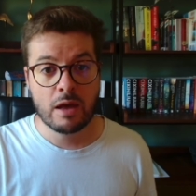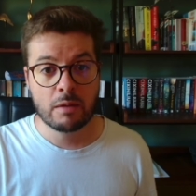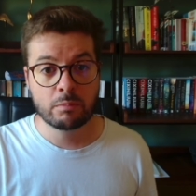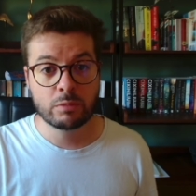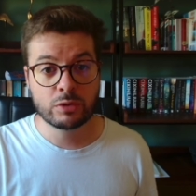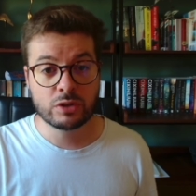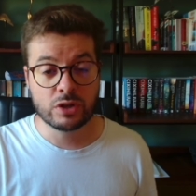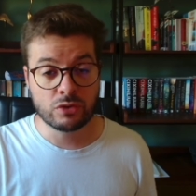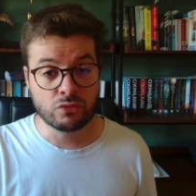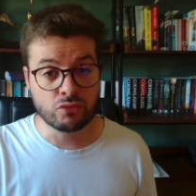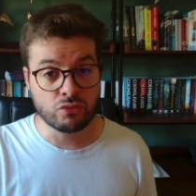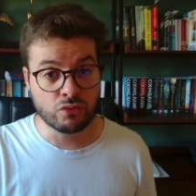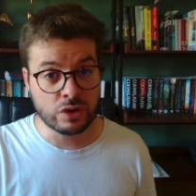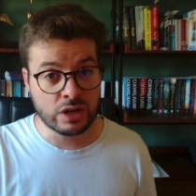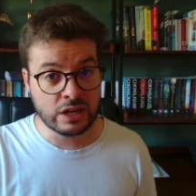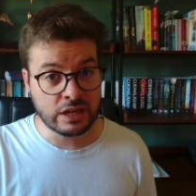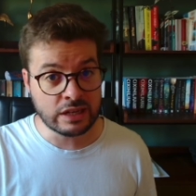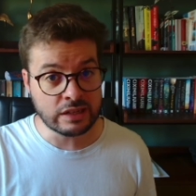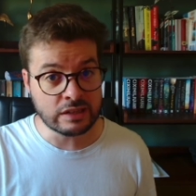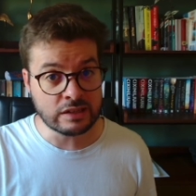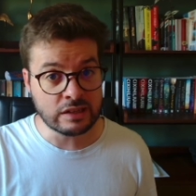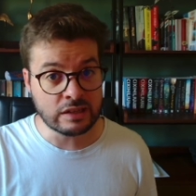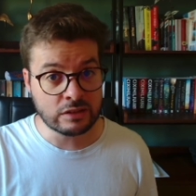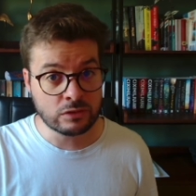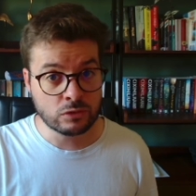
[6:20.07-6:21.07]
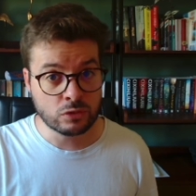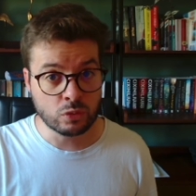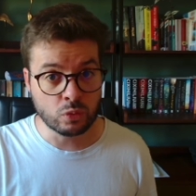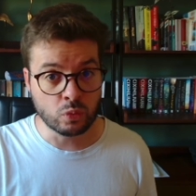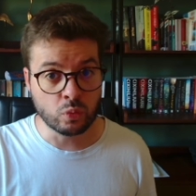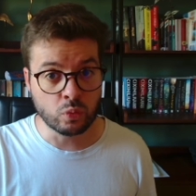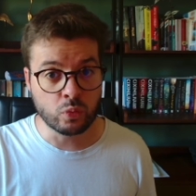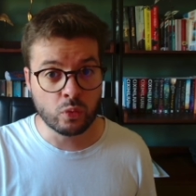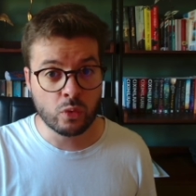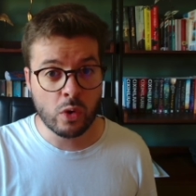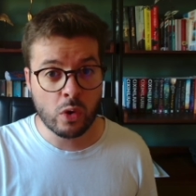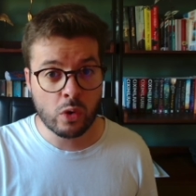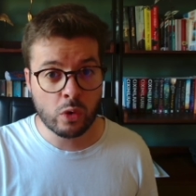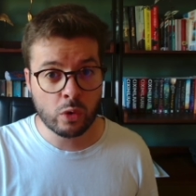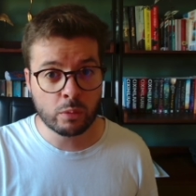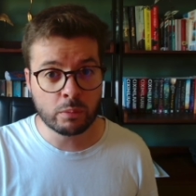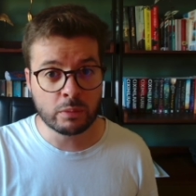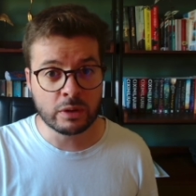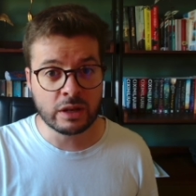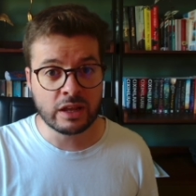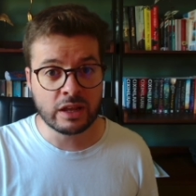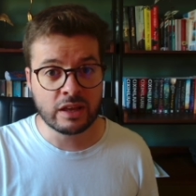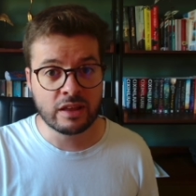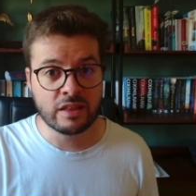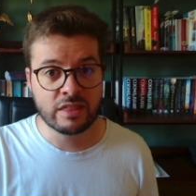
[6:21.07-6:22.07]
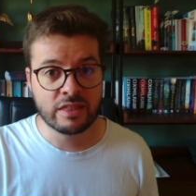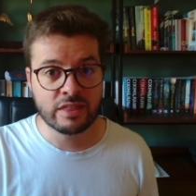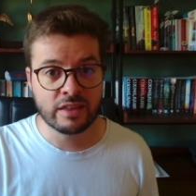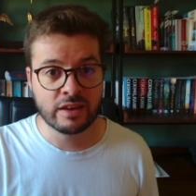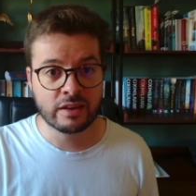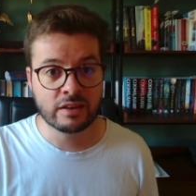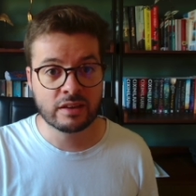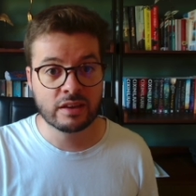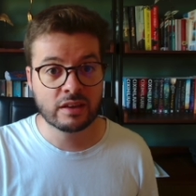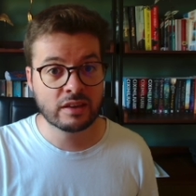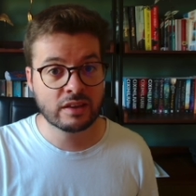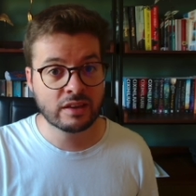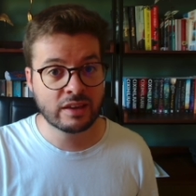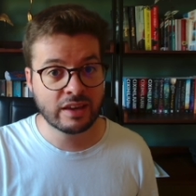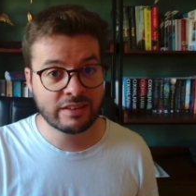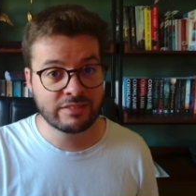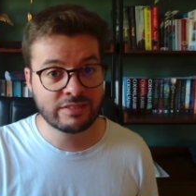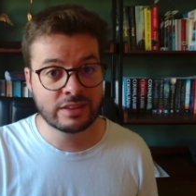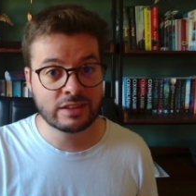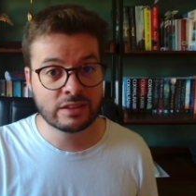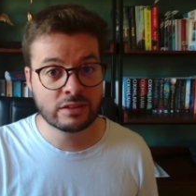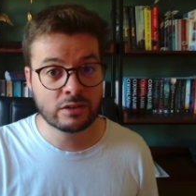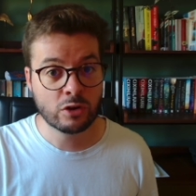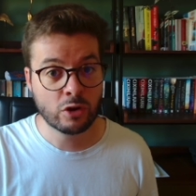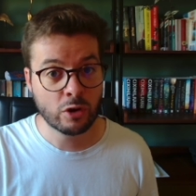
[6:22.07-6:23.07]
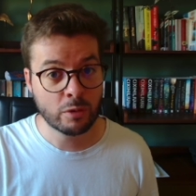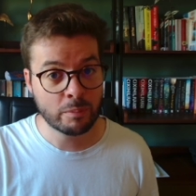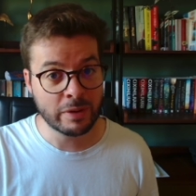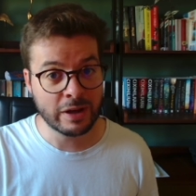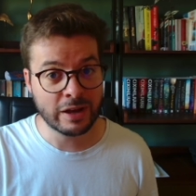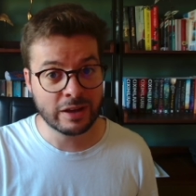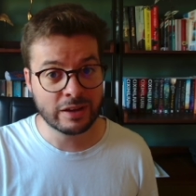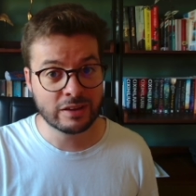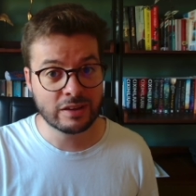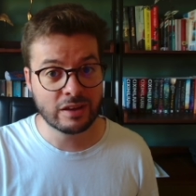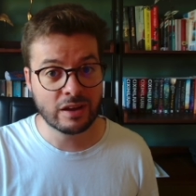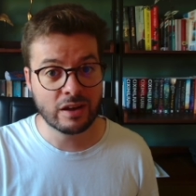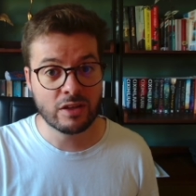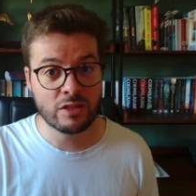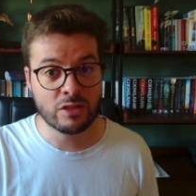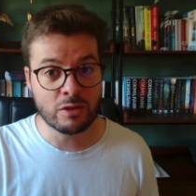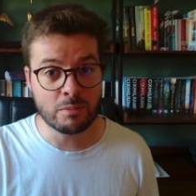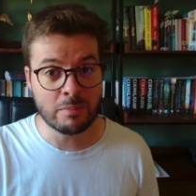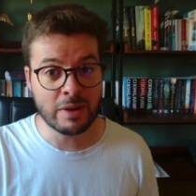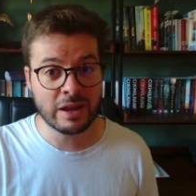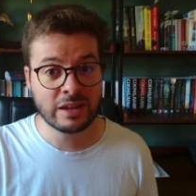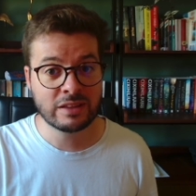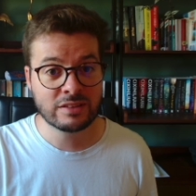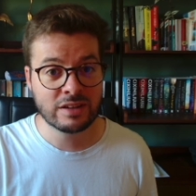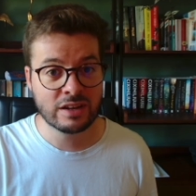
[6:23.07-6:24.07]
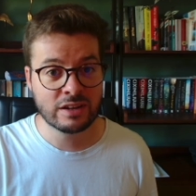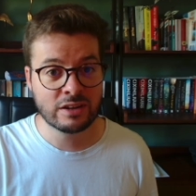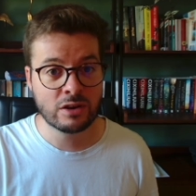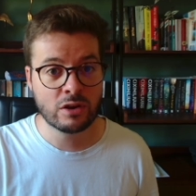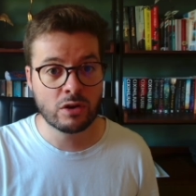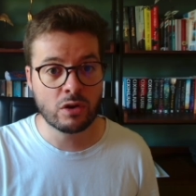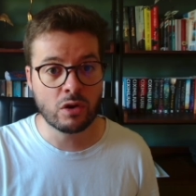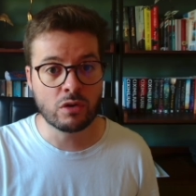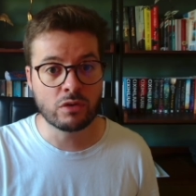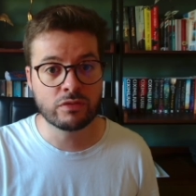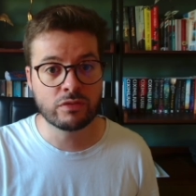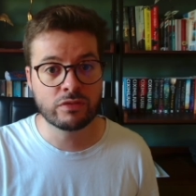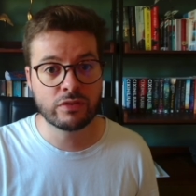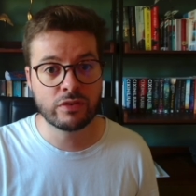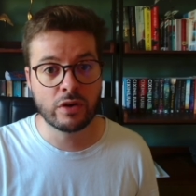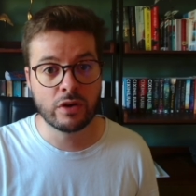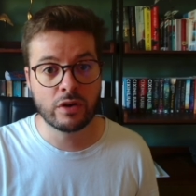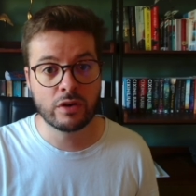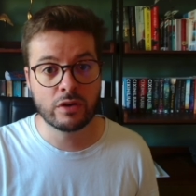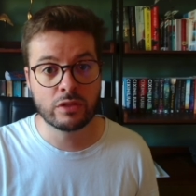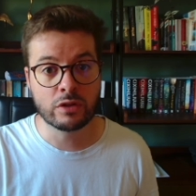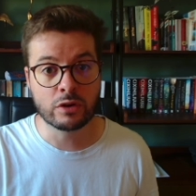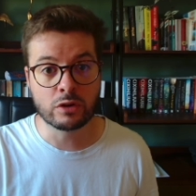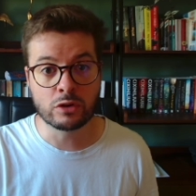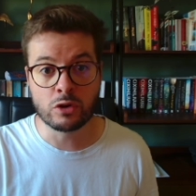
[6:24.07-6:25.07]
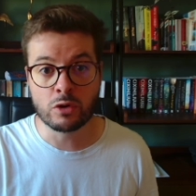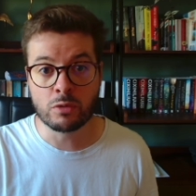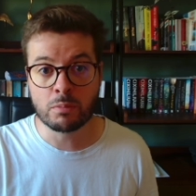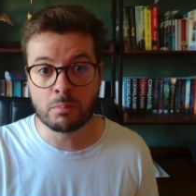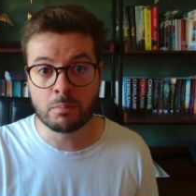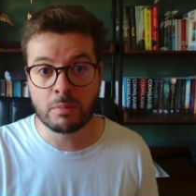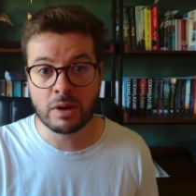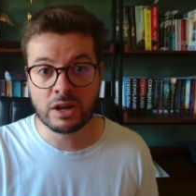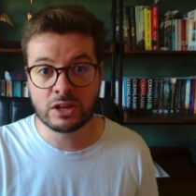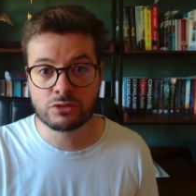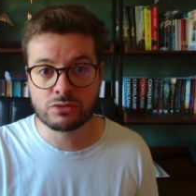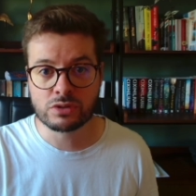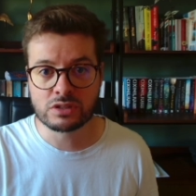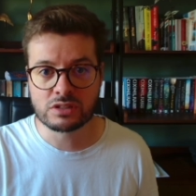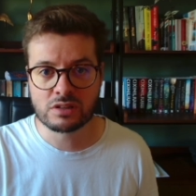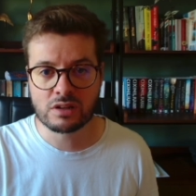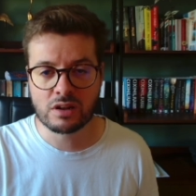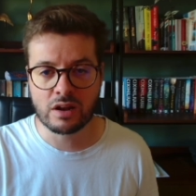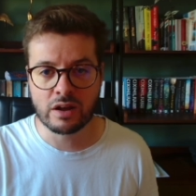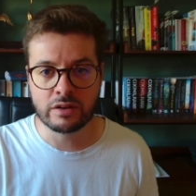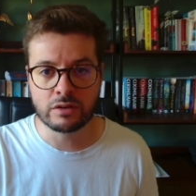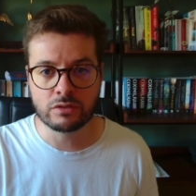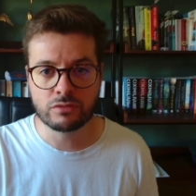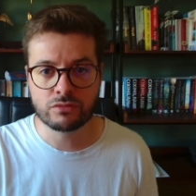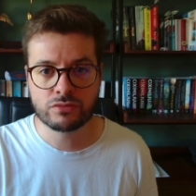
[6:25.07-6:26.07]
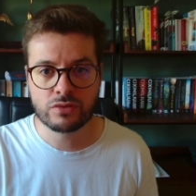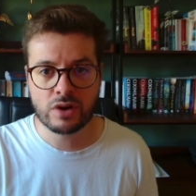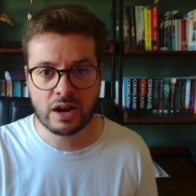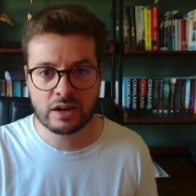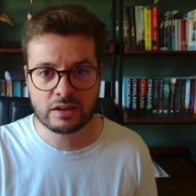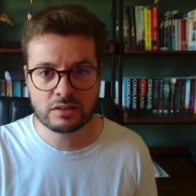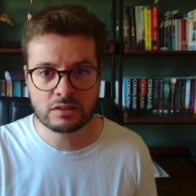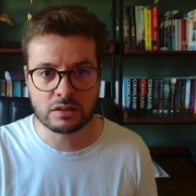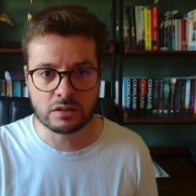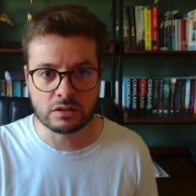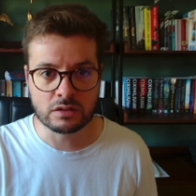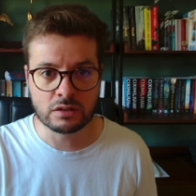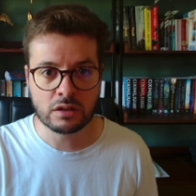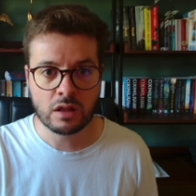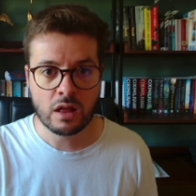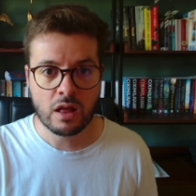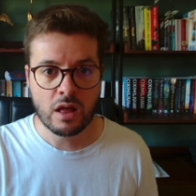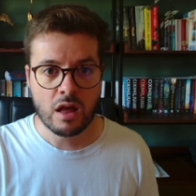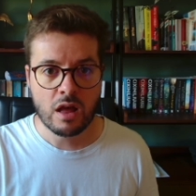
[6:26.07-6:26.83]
but I really need to warmly thank Kevin Commaille, the maintainer of uh, the GNOME Matrix client Fractal,